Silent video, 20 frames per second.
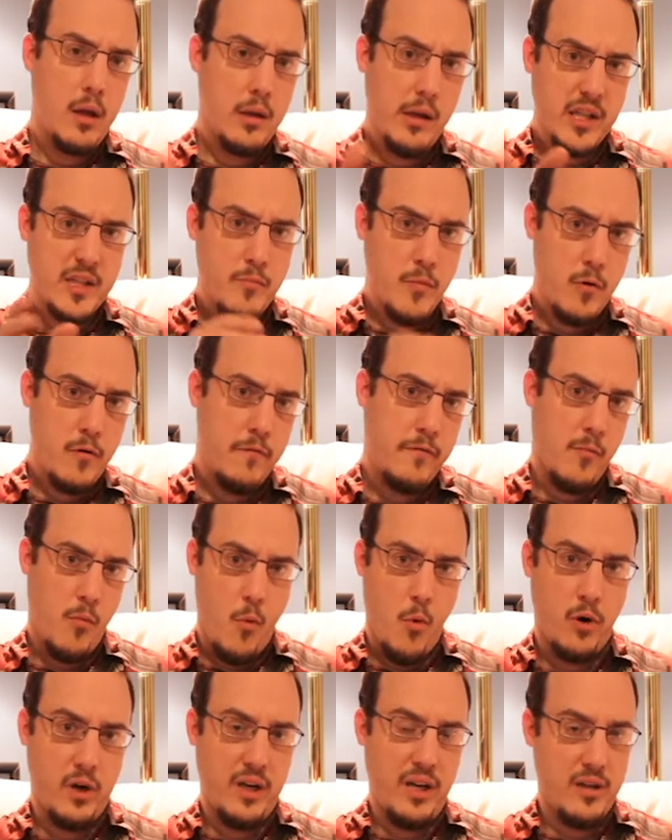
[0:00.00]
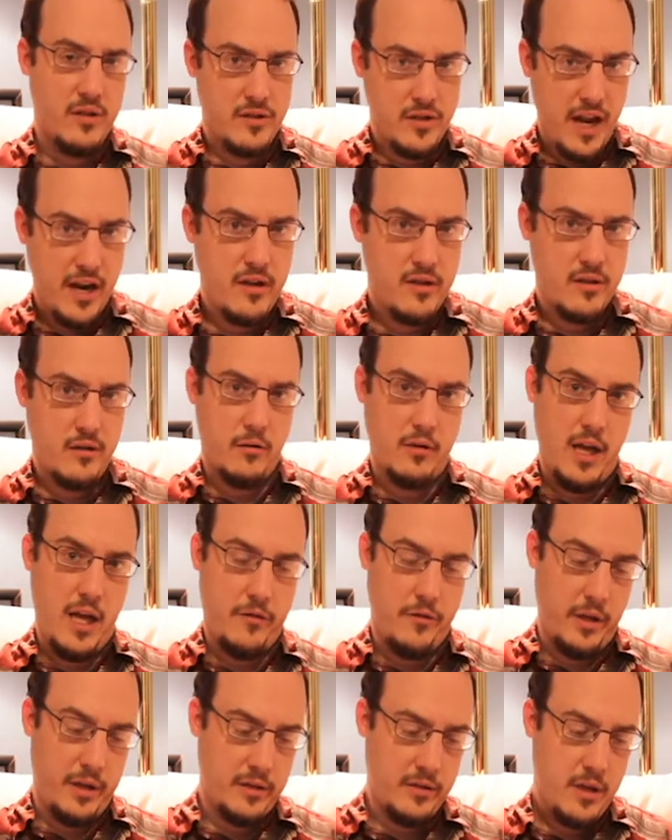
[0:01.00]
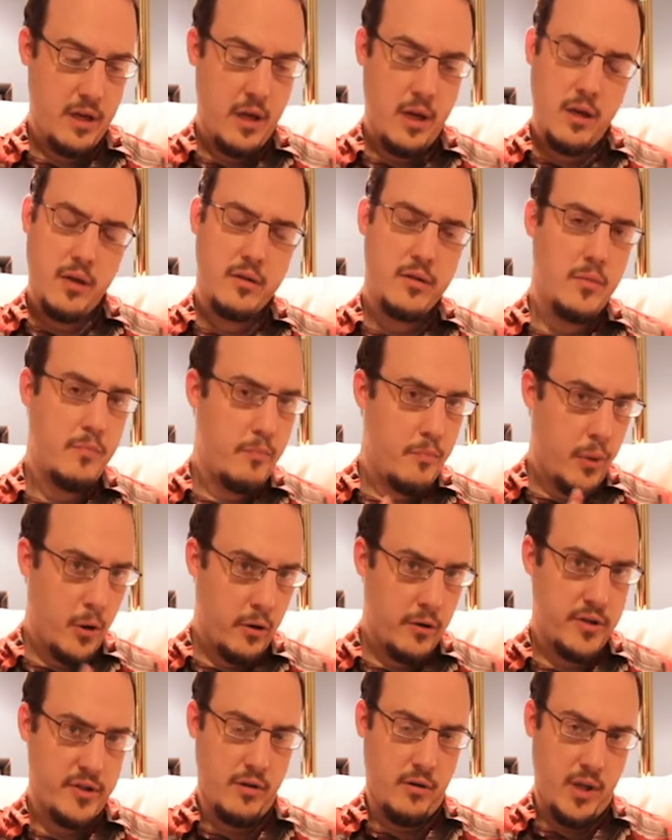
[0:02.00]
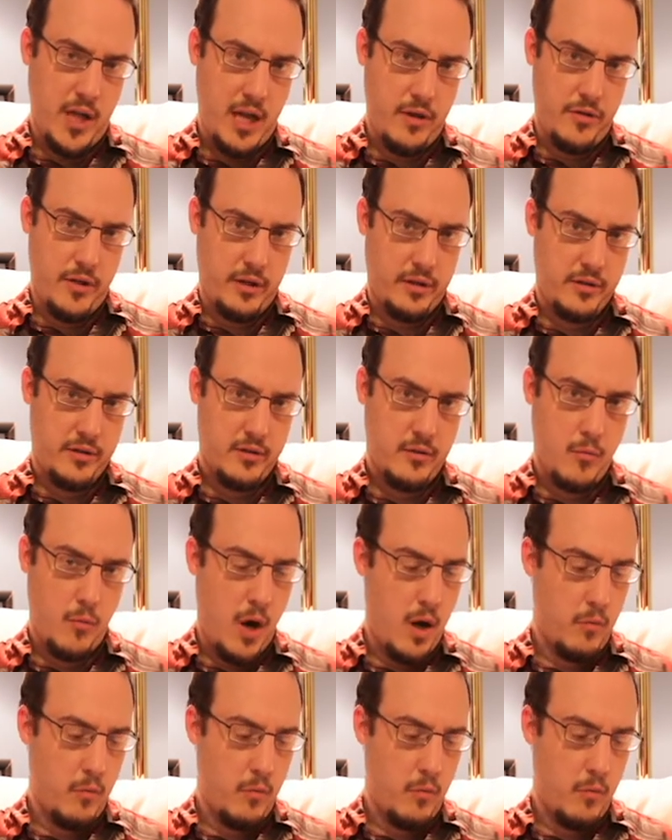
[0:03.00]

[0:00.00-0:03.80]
Let's move from organizational ethics to personal ethics